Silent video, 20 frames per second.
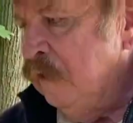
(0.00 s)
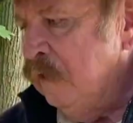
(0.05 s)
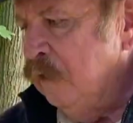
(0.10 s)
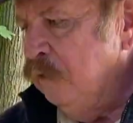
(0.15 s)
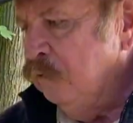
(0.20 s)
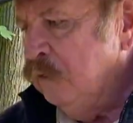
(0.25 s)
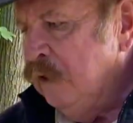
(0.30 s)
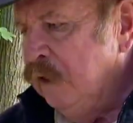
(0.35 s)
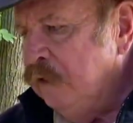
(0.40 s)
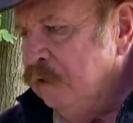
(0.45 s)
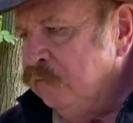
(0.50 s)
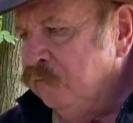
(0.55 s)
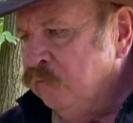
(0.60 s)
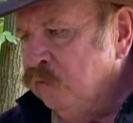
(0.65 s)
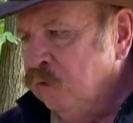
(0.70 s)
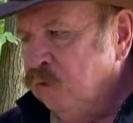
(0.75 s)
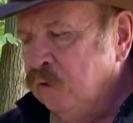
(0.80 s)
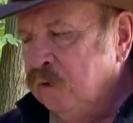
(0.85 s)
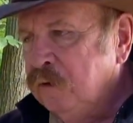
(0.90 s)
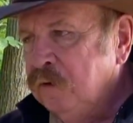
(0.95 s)
other kind of
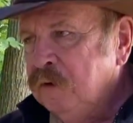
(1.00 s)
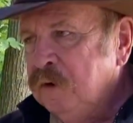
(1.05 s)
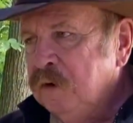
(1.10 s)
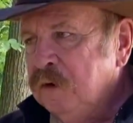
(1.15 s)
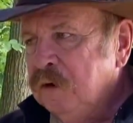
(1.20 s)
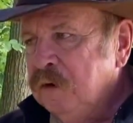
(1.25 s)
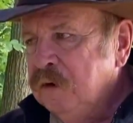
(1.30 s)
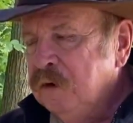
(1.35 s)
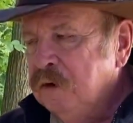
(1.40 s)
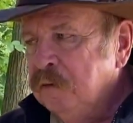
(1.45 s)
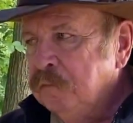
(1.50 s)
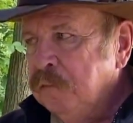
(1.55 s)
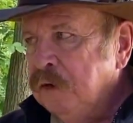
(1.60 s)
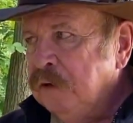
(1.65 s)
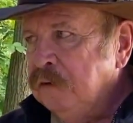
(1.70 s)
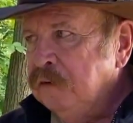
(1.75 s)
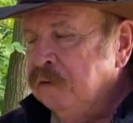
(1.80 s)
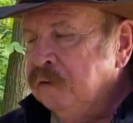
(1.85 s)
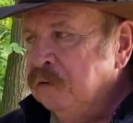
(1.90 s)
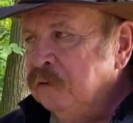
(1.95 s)
fur.
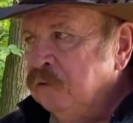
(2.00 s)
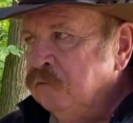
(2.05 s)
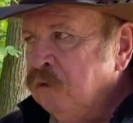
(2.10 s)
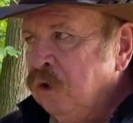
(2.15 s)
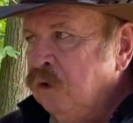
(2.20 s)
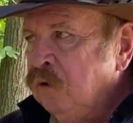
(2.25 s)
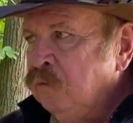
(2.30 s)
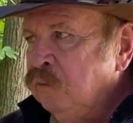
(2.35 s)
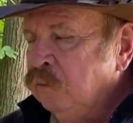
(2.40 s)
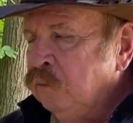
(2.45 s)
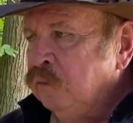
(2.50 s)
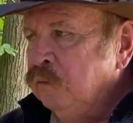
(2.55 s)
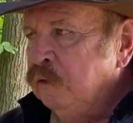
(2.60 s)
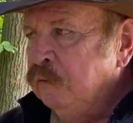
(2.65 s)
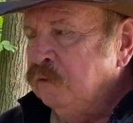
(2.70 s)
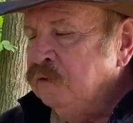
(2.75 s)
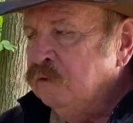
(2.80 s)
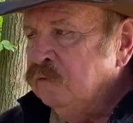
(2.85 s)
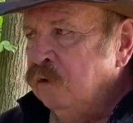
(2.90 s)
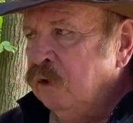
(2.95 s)
But the road, it
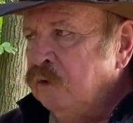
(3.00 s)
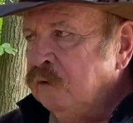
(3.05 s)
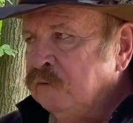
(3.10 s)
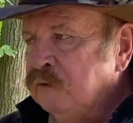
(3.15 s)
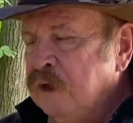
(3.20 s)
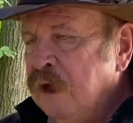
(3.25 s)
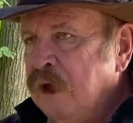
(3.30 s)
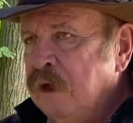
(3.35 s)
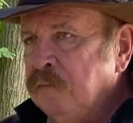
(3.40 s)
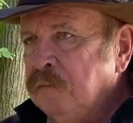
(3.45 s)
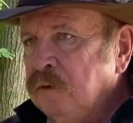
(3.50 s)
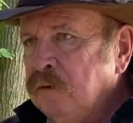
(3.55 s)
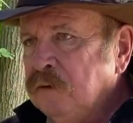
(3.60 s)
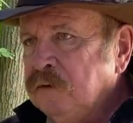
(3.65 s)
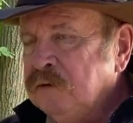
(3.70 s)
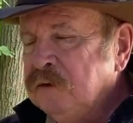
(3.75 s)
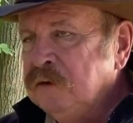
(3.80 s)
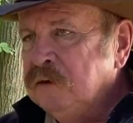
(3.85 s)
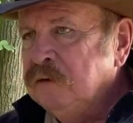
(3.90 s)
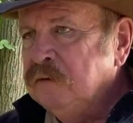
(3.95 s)
was a road of
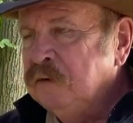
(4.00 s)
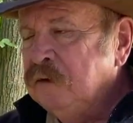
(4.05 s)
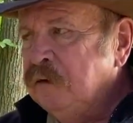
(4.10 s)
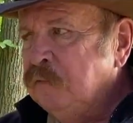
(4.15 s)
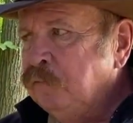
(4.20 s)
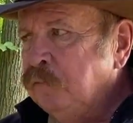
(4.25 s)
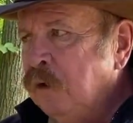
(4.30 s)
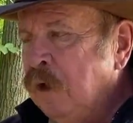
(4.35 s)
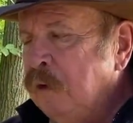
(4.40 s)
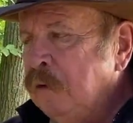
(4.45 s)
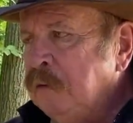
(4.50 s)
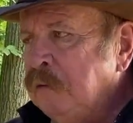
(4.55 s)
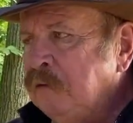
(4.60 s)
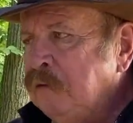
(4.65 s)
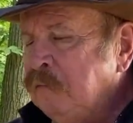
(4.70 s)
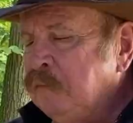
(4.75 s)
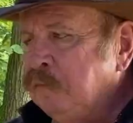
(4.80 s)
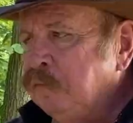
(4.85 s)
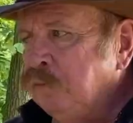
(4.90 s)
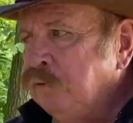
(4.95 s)
commerce, and it probably
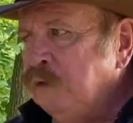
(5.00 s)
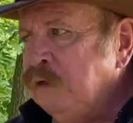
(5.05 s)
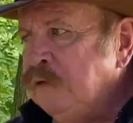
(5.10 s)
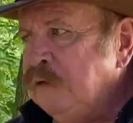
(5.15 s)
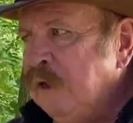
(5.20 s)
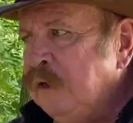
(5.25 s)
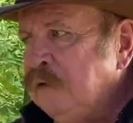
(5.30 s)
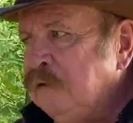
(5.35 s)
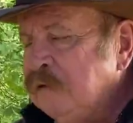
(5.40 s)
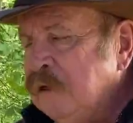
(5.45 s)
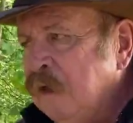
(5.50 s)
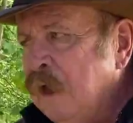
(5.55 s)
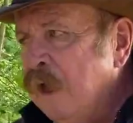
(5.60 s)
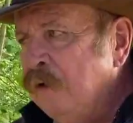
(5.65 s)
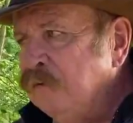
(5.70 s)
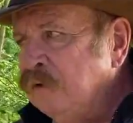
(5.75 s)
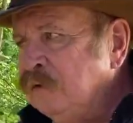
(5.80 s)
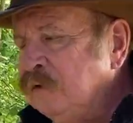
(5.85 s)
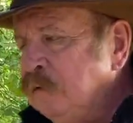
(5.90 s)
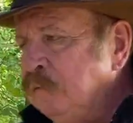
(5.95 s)

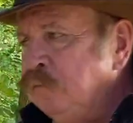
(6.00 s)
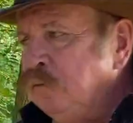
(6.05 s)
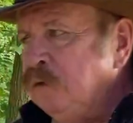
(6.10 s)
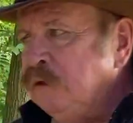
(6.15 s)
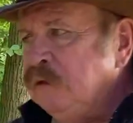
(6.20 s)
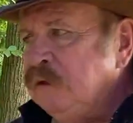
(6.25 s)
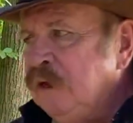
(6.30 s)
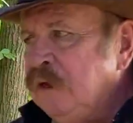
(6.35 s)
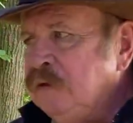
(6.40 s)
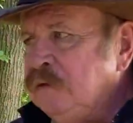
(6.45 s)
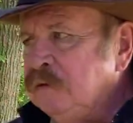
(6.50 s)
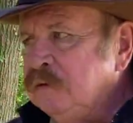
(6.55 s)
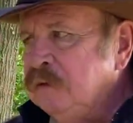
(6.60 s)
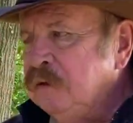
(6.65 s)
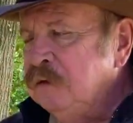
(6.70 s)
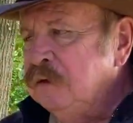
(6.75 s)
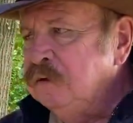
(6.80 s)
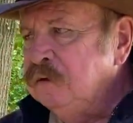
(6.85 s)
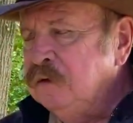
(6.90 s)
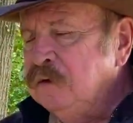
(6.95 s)
obviously predates
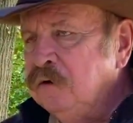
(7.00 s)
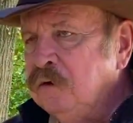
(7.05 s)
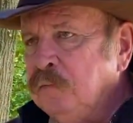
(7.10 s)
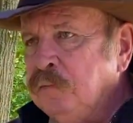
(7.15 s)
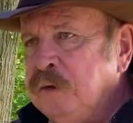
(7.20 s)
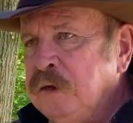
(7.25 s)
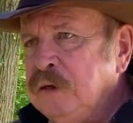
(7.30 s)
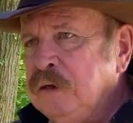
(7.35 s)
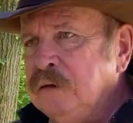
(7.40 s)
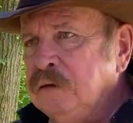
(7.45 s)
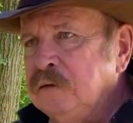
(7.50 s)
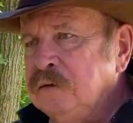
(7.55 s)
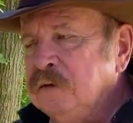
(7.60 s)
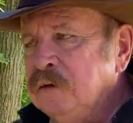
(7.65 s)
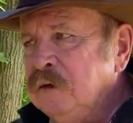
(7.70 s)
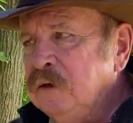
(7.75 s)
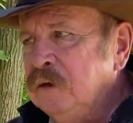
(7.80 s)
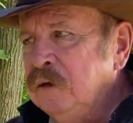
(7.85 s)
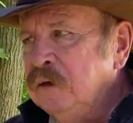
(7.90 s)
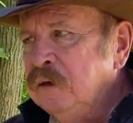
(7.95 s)
the Europeans
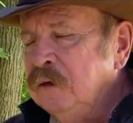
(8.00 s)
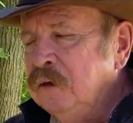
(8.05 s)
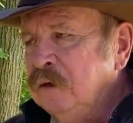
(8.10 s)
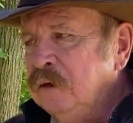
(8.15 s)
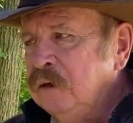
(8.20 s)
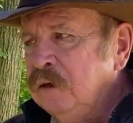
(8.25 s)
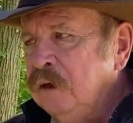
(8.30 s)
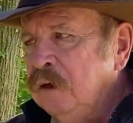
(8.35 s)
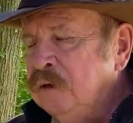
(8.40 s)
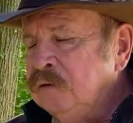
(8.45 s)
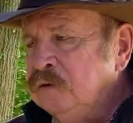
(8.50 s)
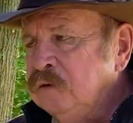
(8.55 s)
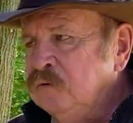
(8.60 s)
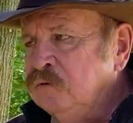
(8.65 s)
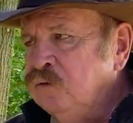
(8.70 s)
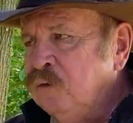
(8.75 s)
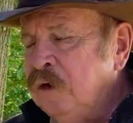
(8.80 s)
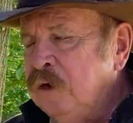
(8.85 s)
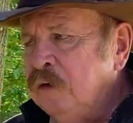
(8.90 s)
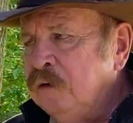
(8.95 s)
as a
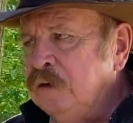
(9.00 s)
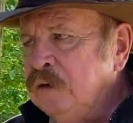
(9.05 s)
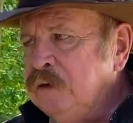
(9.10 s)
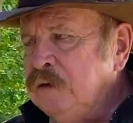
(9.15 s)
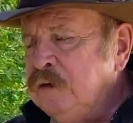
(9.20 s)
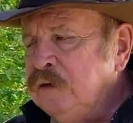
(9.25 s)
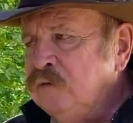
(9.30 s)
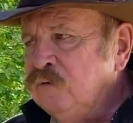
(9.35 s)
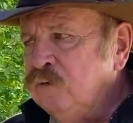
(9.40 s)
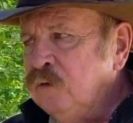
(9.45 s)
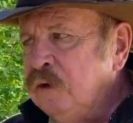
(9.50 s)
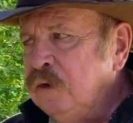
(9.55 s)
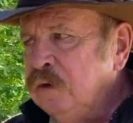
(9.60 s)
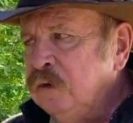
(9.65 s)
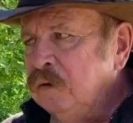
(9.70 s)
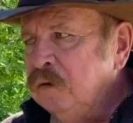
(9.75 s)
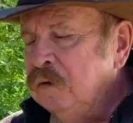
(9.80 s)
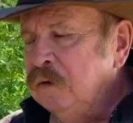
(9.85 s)
trail, an Indian trail.